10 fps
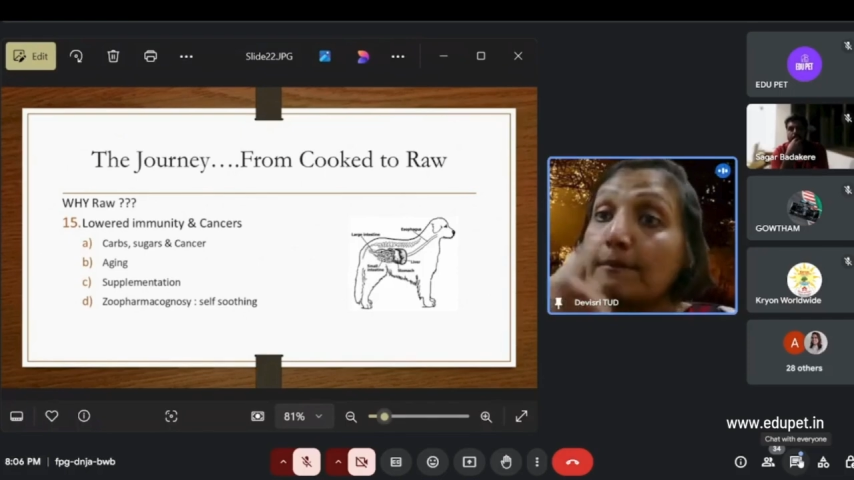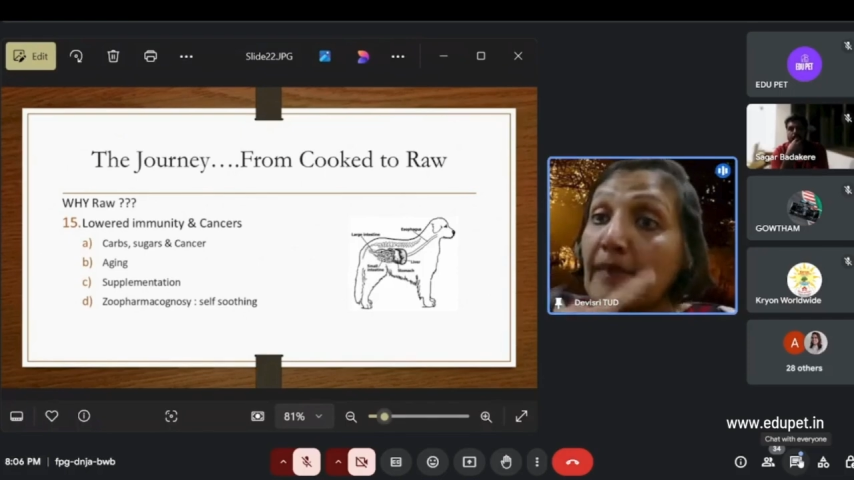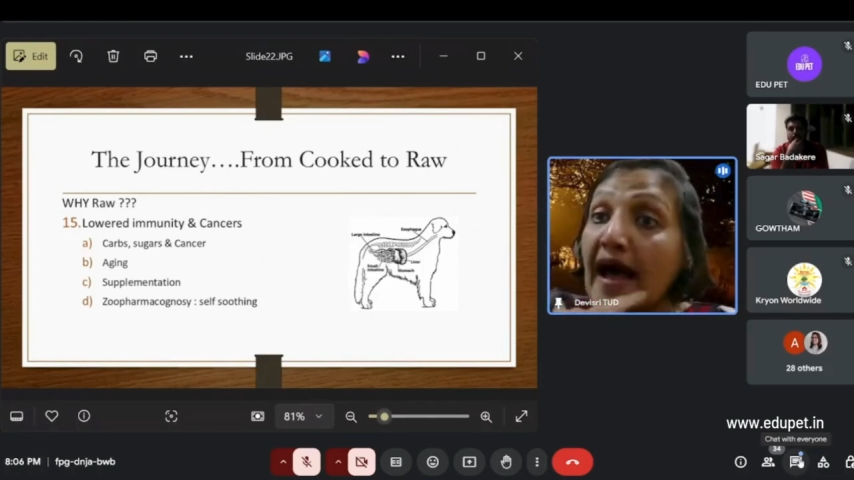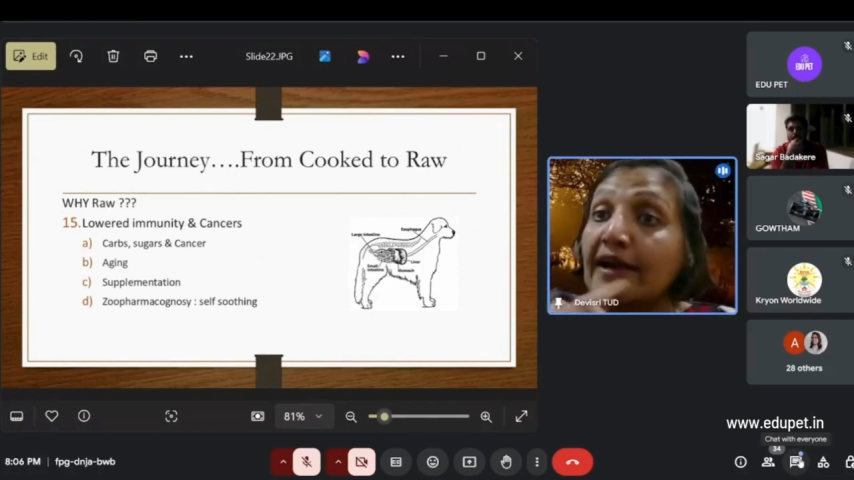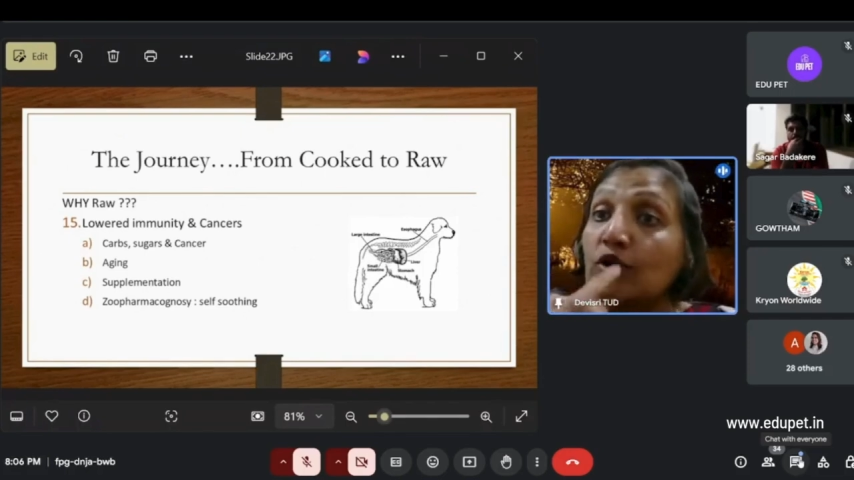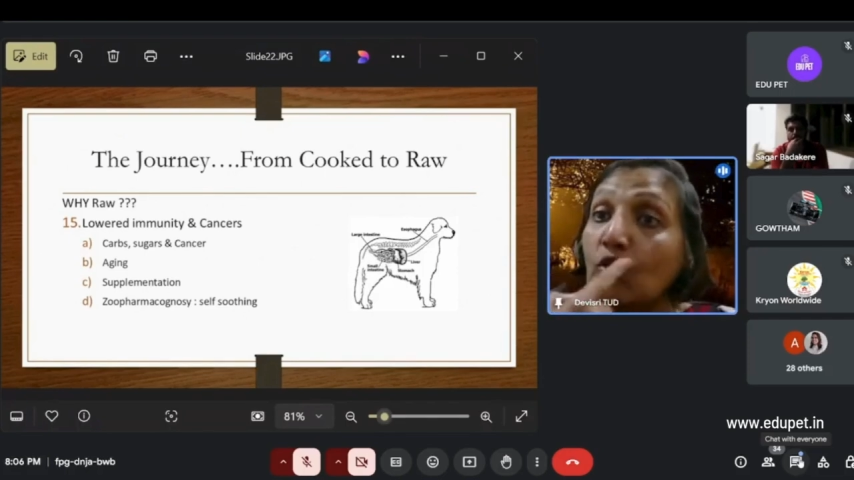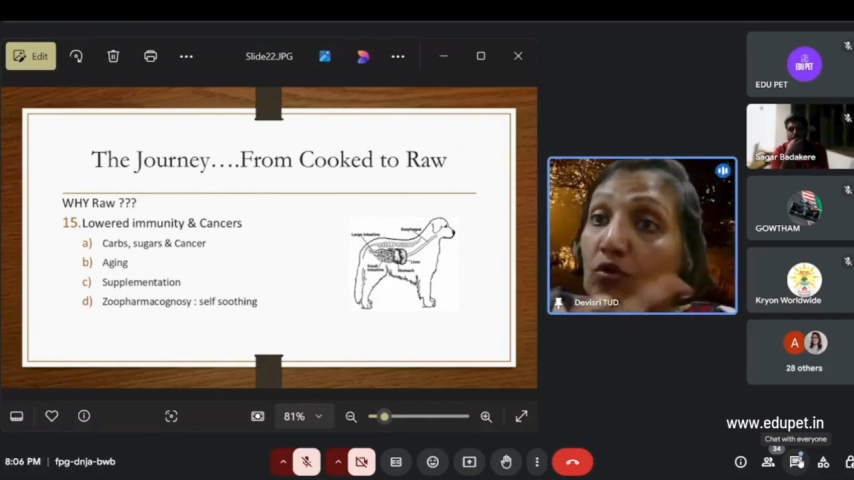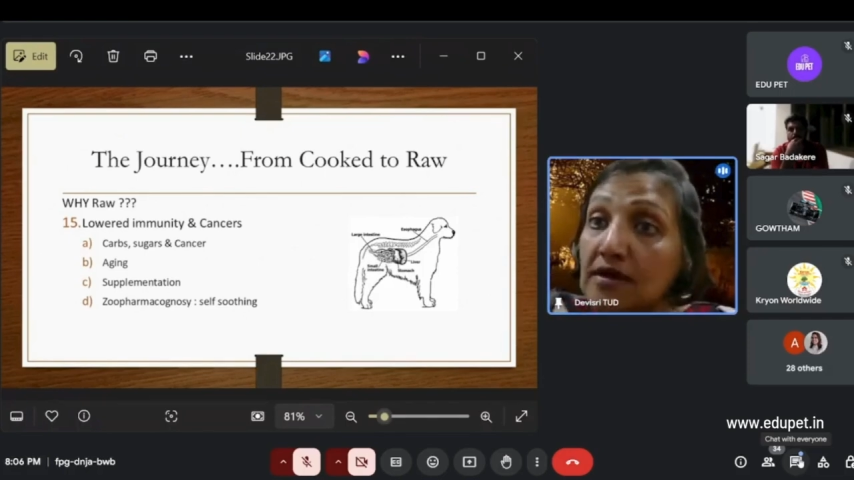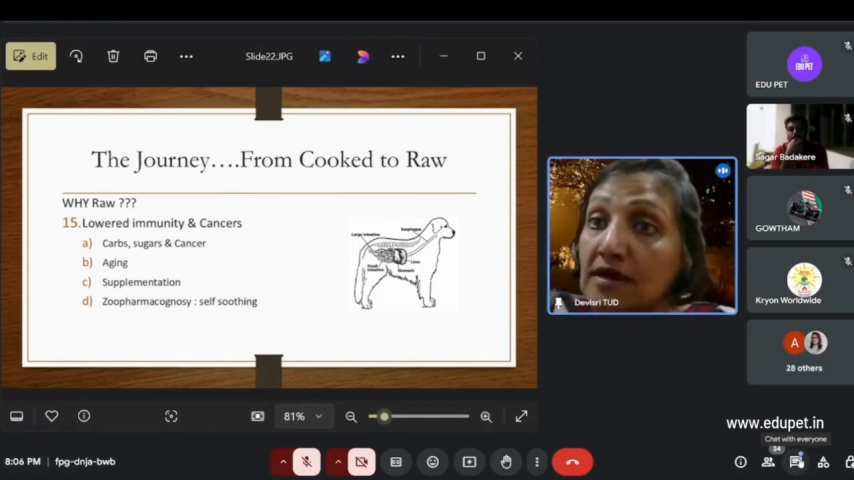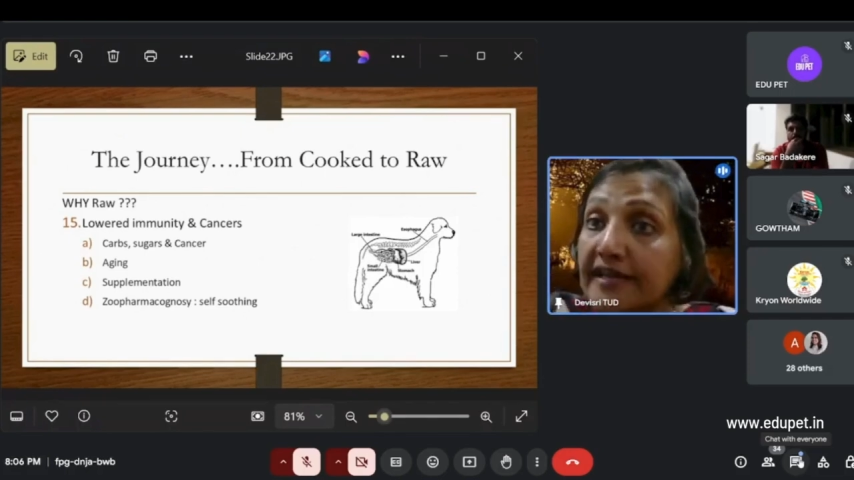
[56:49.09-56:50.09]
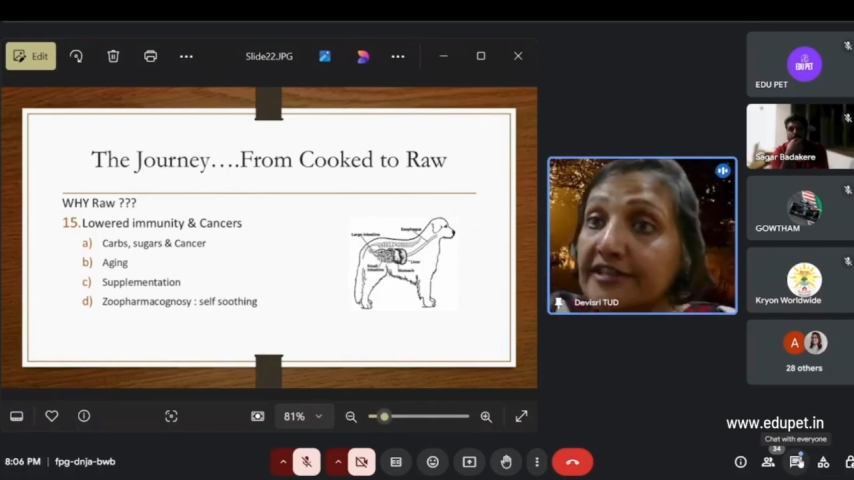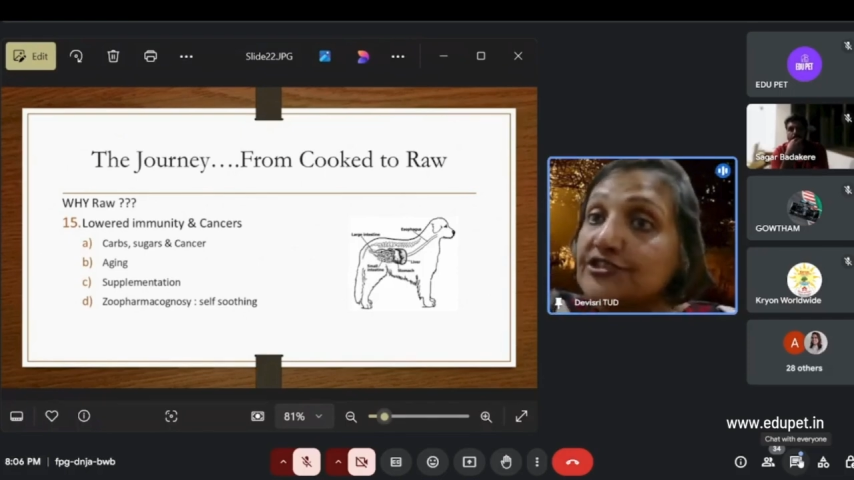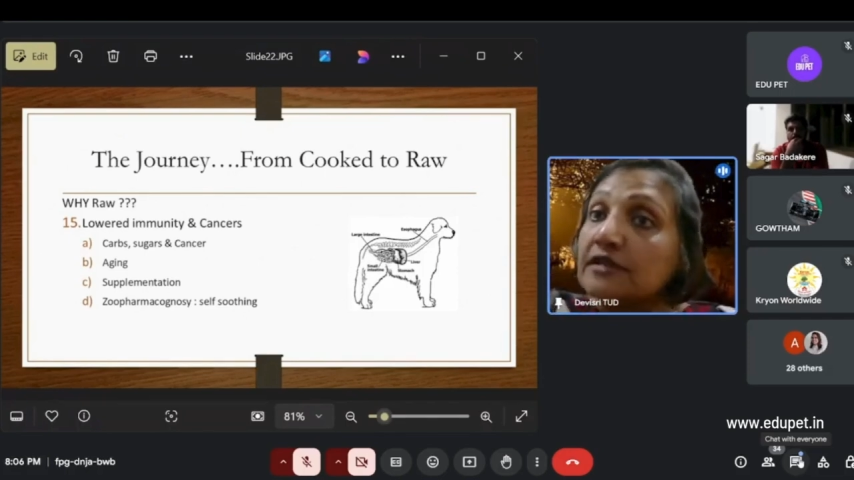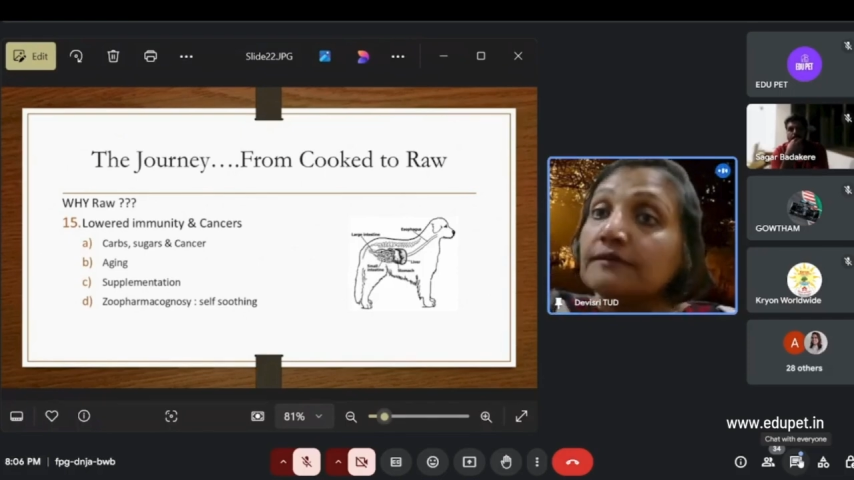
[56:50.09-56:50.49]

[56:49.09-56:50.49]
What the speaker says: bad oral hygiene.